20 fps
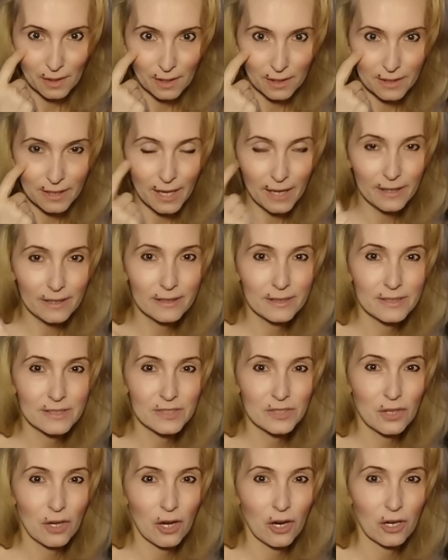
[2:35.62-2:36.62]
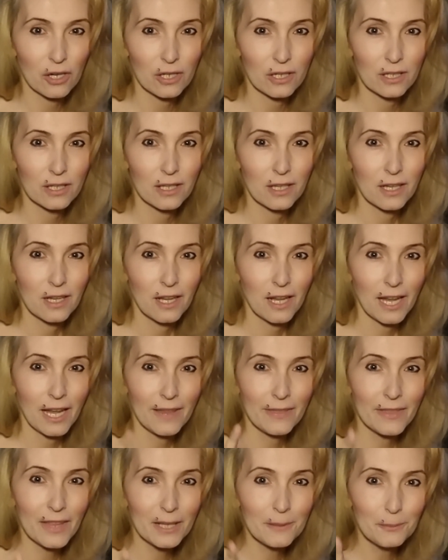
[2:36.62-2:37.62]
an acne scar.
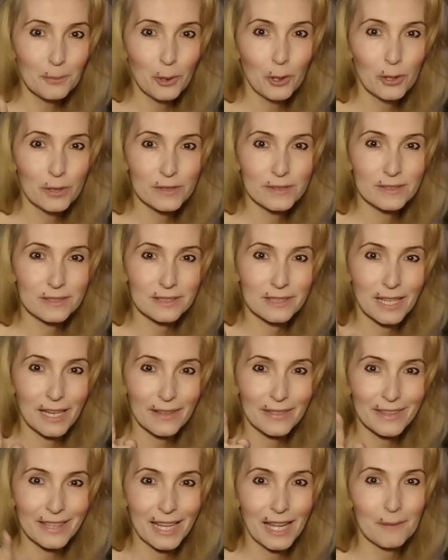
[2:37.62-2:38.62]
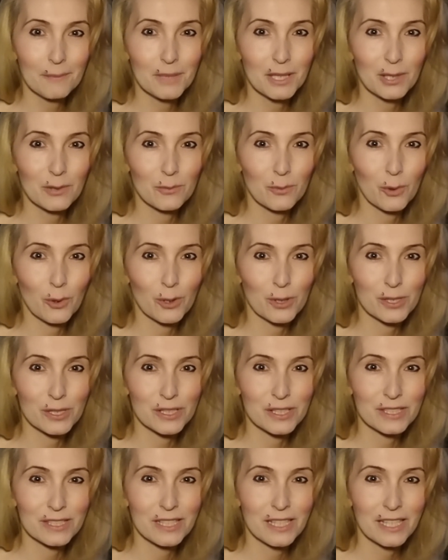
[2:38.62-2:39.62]
And that person at the Emmy
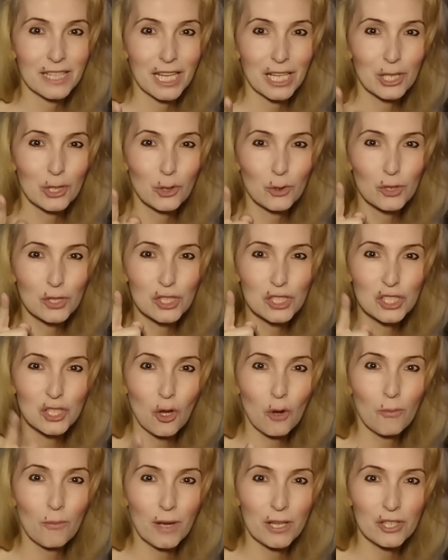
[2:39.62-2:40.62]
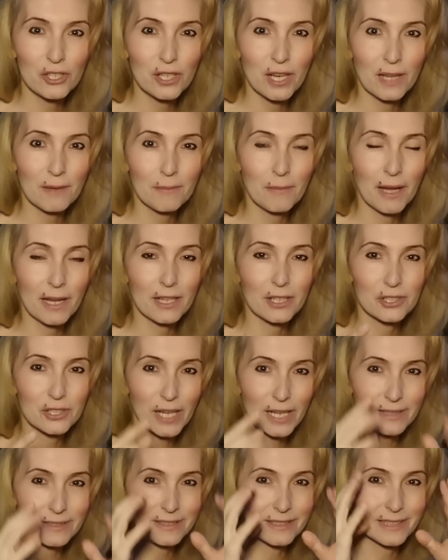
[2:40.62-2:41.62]
Awards had looked so much like Michael
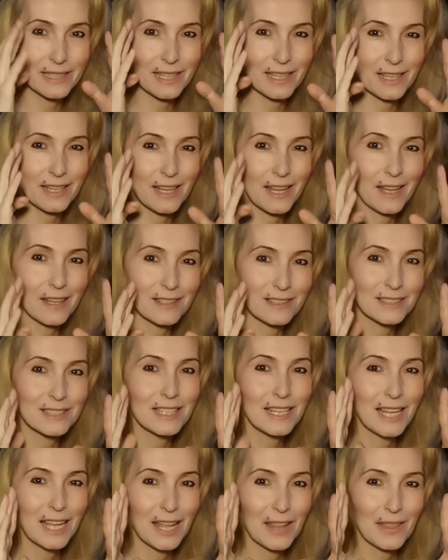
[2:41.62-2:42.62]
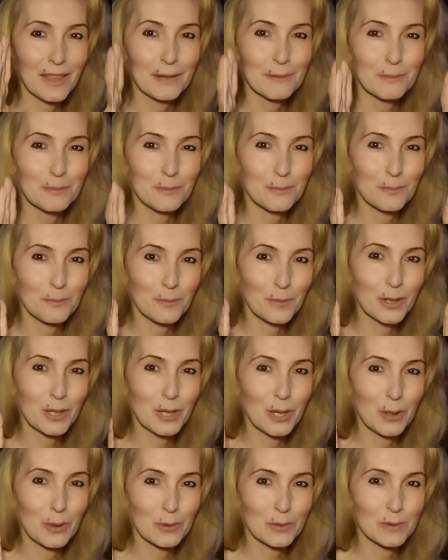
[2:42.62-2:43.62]
Jackson, and that, you
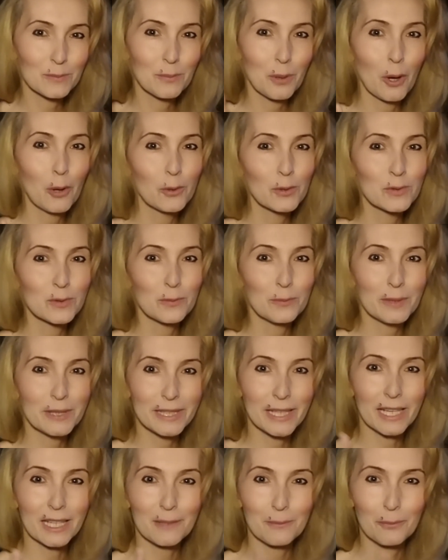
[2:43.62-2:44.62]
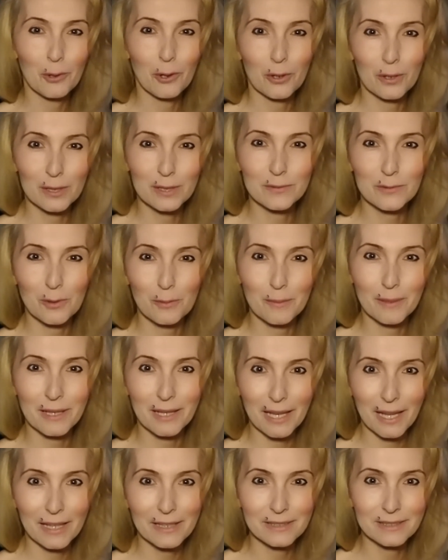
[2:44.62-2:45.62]
know, supposed to be Teddy Perkins from
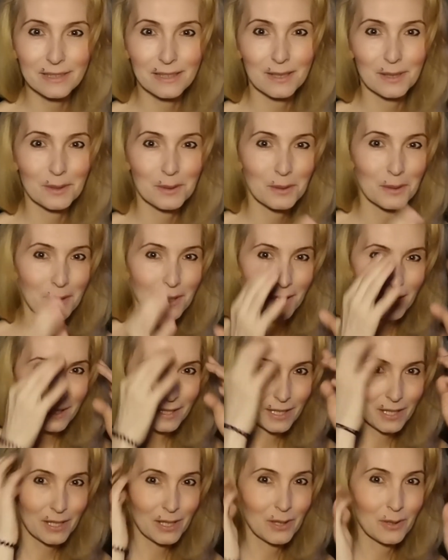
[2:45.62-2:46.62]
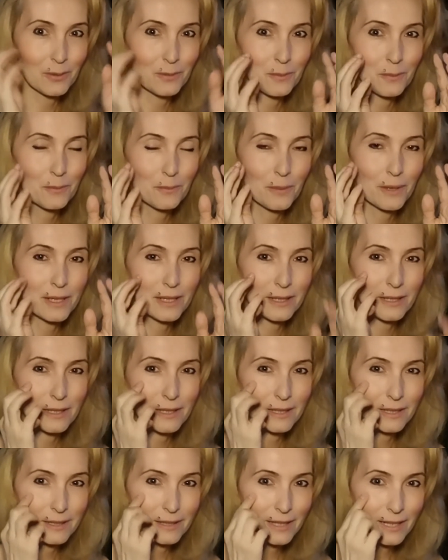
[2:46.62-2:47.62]
Atlanta, you know, but
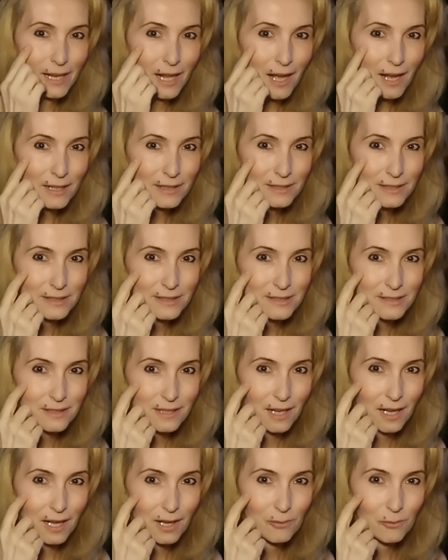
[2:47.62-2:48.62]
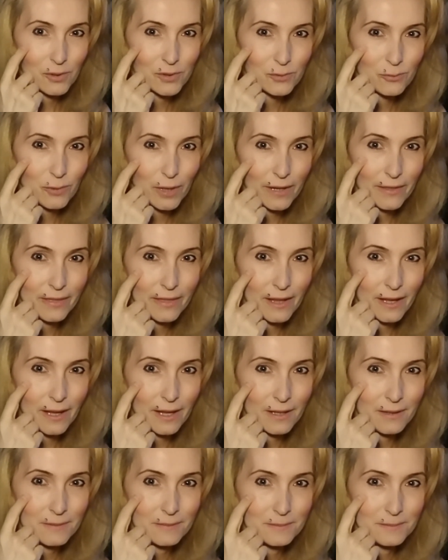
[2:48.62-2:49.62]
that acne scar was right
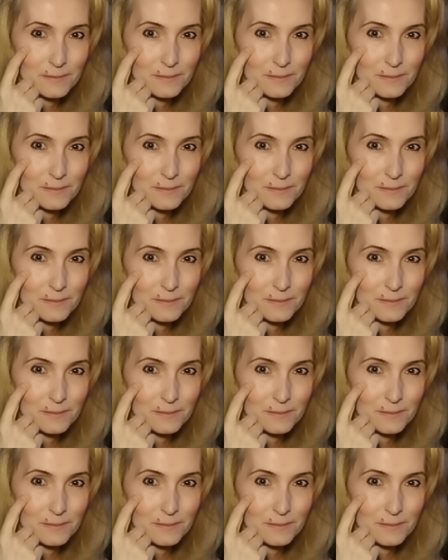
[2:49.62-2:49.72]
there.